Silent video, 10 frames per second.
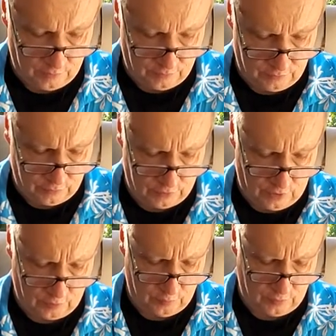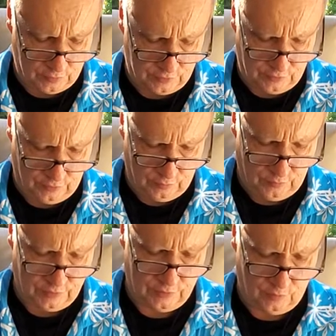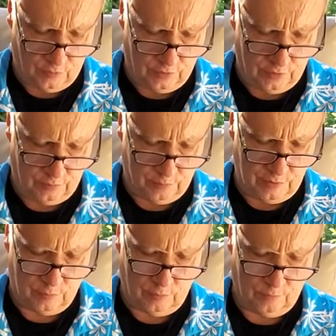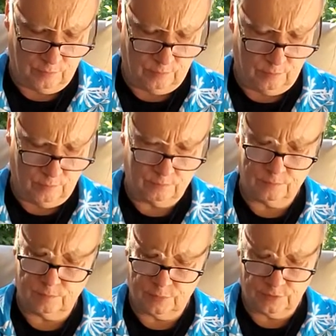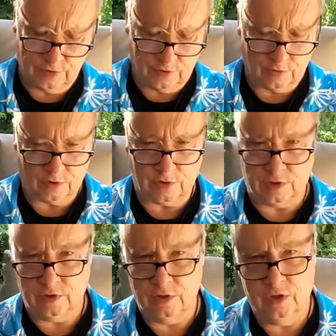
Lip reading: If you're a young person, you would be someone that people particularly,